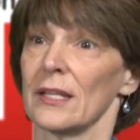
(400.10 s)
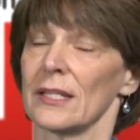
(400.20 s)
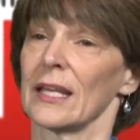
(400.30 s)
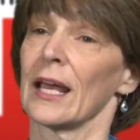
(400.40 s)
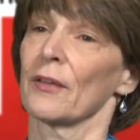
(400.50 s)

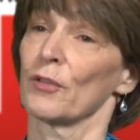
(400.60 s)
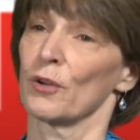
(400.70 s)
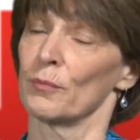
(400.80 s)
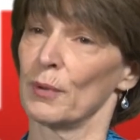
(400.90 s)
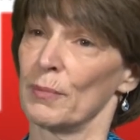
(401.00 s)
get out
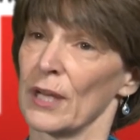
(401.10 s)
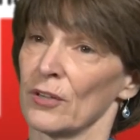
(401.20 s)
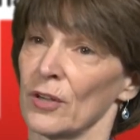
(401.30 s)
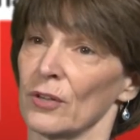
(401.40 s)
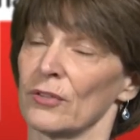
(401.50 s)
there and be
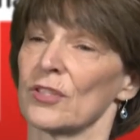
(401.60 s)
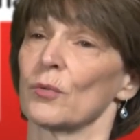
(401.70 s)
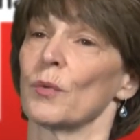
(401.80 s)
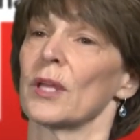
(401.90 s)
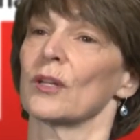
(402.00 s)
better known
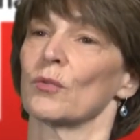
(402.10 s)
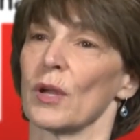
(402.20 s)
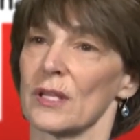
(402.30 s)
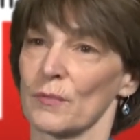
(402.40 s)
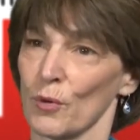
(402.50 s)
so we can
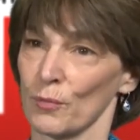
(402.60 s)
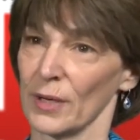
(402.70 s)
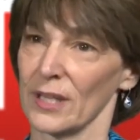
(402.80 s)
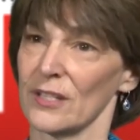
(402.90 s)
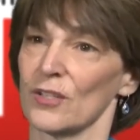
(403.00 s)
raise more
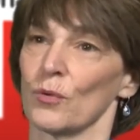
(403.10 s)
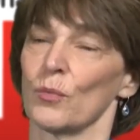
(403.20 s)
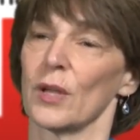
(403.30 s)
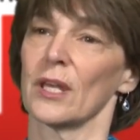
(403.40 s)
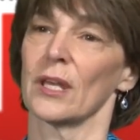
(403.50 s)
money, so
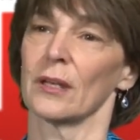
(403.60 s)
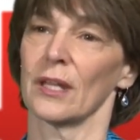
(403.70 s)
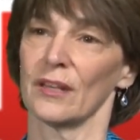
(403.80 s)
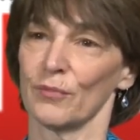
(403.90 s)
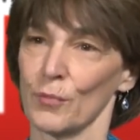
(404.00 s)
we can
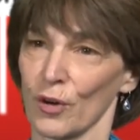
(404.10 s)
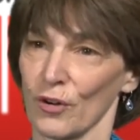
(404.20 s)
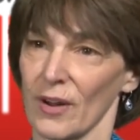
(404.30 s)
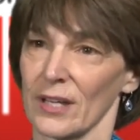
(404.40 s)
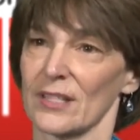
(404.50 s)
give more
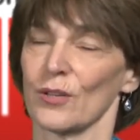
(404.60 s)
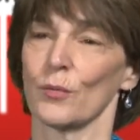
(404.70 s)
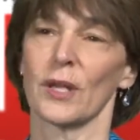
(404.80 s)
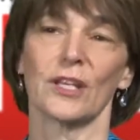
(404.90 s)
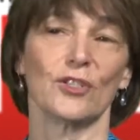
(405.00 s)
grants, so
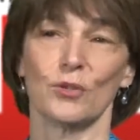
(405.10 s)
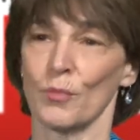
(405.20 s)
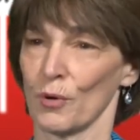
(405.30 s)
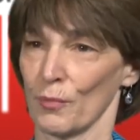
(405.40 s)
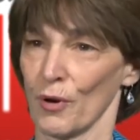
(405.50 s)
we can do
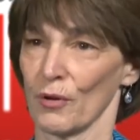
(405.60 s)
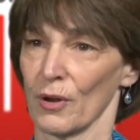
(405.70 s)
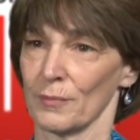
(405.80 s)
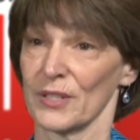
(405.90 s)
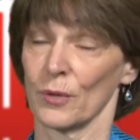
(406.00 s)
more
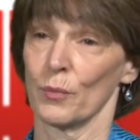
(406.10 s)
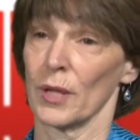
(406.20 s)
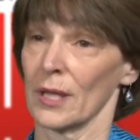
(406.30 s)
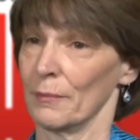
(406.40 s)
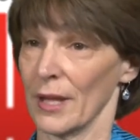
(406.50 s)
programs, so
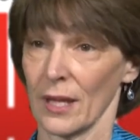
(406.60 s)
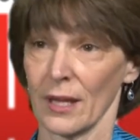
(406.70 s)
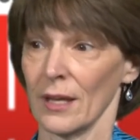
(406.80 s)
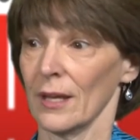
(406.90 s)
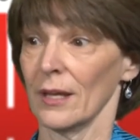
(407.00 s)
we can
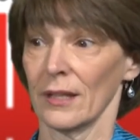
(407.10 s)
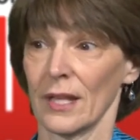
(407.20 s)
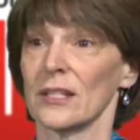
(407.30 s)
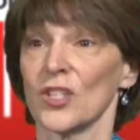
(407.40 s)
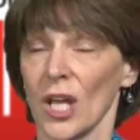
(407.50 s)
make
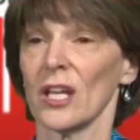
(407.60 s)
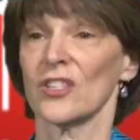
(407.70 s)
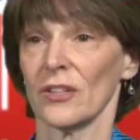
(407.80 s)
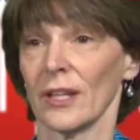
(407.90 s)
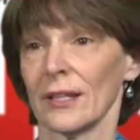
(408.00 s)
the
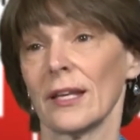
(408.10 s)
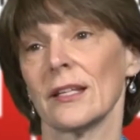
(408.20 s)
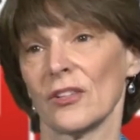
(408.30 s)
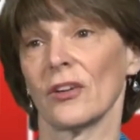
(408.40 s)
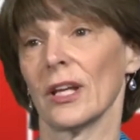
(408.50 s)
education that the
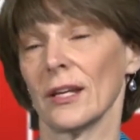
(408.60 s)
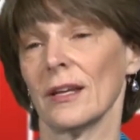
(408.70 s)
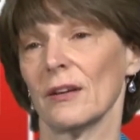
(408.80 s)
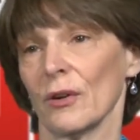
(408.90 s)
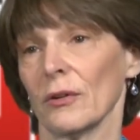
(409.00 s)
kids are
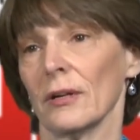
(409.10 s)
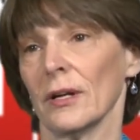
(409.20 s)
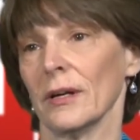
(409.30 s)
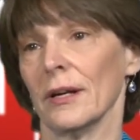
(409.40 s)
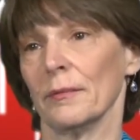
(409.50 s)
getting here
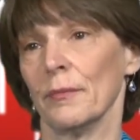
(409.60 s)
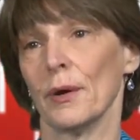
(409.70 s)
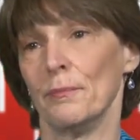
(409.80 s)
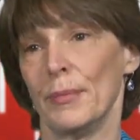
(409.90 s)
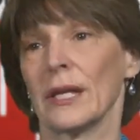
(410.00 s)

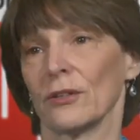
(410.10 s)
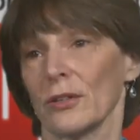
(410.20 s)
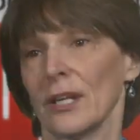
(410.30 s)
a better